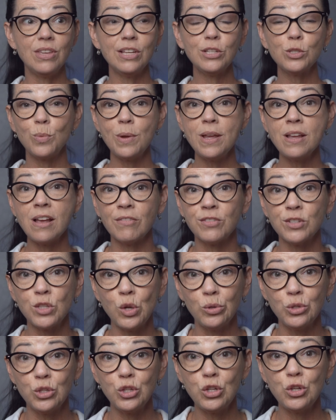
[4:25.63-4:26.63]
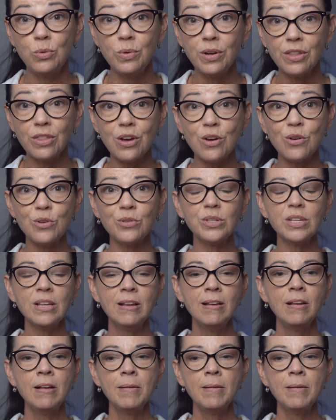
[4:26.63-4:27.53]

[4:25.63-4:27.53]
This week I've sold 2 of those.